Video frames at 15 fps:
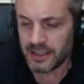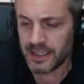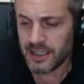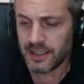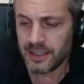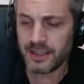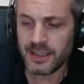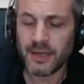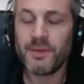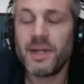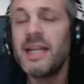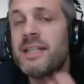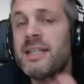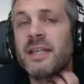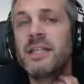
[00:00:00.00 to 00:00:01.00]
When
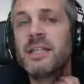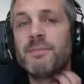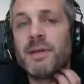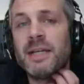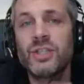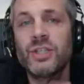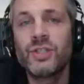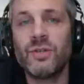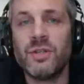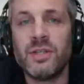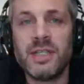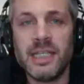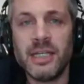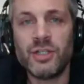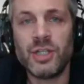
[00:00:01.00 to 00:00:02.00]
I sing to my
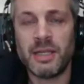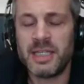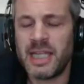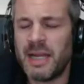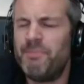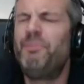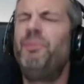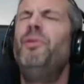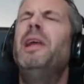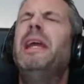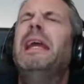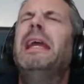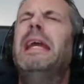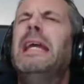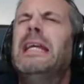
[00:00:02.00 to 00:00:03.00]
students, they usually say,
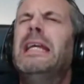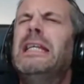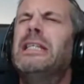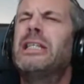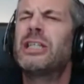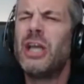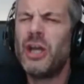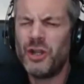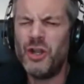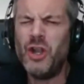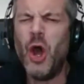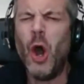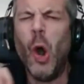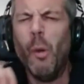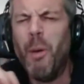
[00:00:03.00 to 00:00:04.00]
please,
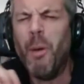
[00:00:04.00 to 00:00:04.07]
no